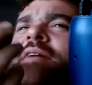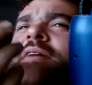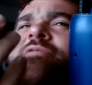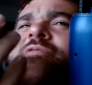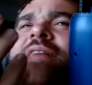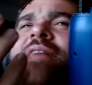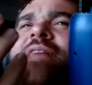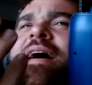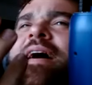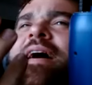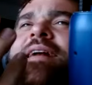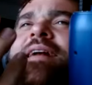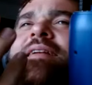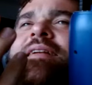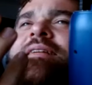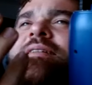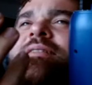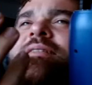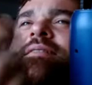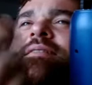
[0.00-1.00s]
fine. They
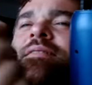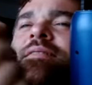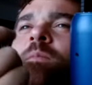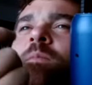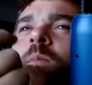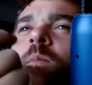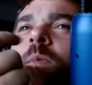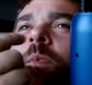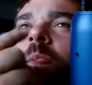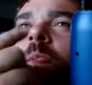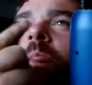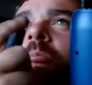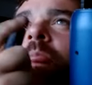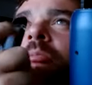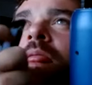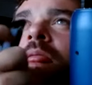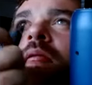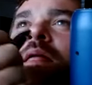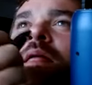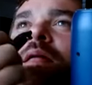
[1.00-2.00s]
got feelings. They got
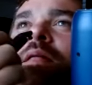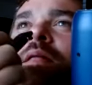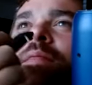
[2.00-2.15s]
feelings